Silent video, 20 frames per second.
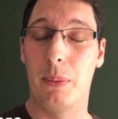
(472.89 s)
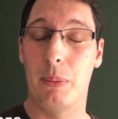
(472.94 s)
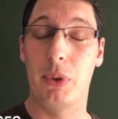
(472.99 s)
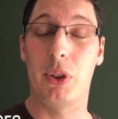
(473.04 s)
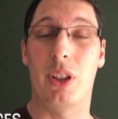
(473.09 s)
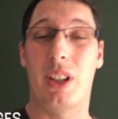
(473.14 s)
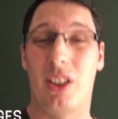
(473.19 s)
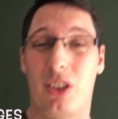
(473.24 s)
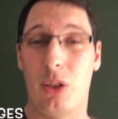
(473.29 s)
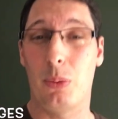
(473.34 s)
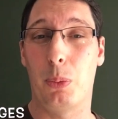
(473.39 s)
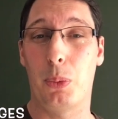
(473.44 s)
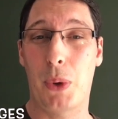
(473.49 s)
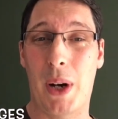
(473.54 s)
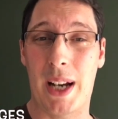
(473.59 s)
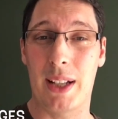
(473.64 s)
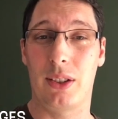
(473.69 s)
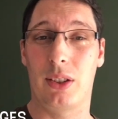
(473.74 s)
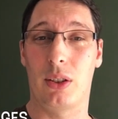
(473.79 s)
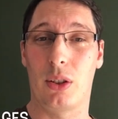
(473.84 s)
So there's some
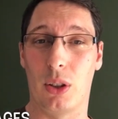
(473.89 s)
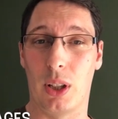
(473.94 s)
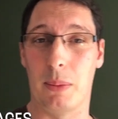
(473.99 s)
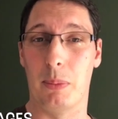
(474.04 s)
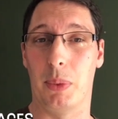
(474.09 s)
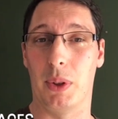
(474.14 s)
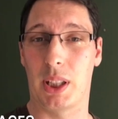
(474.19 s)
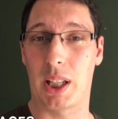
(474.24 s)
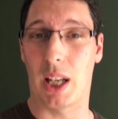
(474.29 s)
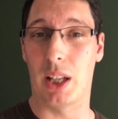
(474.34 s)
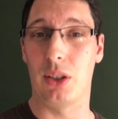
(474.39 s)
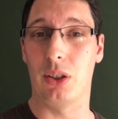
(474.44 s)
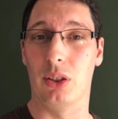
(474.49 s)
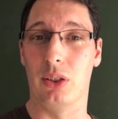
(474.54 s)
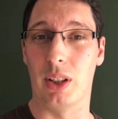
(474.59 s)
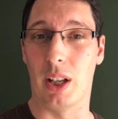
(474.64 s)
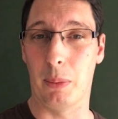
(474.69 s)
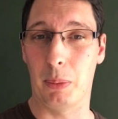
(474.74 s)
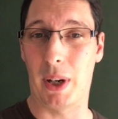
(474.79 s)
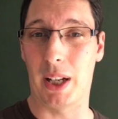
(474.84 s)
practical
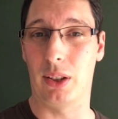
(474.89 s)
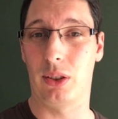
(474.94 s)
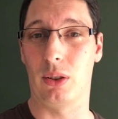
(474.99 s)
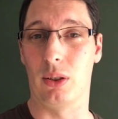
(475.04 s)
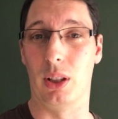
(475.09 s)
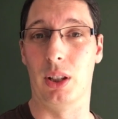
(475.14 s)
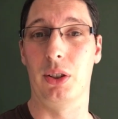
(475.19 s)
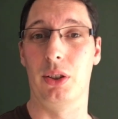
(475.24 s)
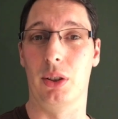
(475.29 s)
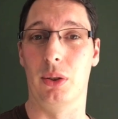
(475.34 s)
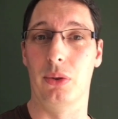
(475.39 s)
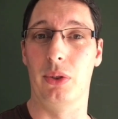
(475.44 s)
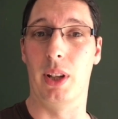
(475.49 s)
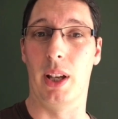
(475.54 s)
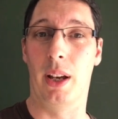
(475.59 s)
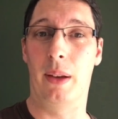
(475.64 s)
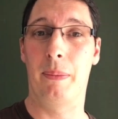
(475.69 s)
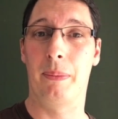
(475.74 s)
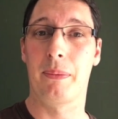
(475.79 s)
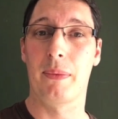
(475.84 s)
implications there, practical issues
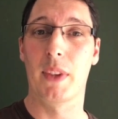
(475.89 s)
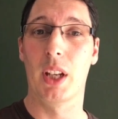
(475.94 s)
there.